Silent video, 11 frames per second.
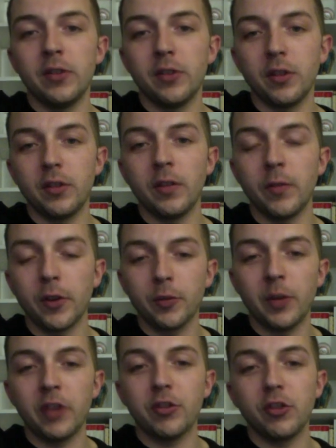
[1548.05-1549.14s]
So the first
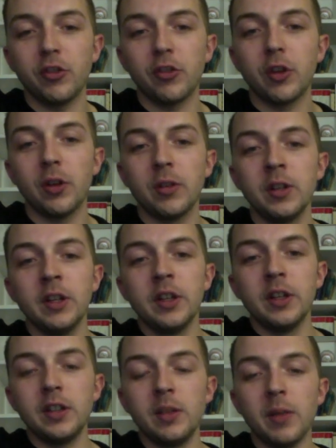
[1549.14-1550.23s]
measure, you just go
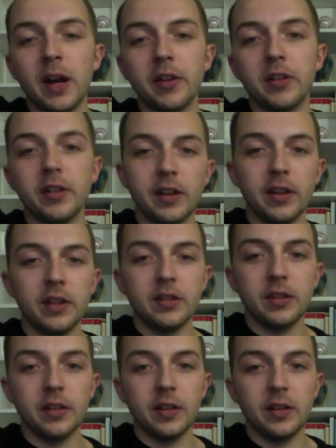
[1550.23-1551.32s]
D minor to
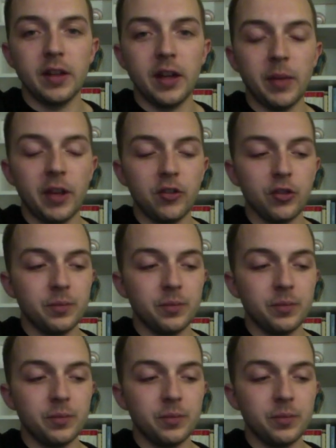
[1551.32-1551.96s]
the A major.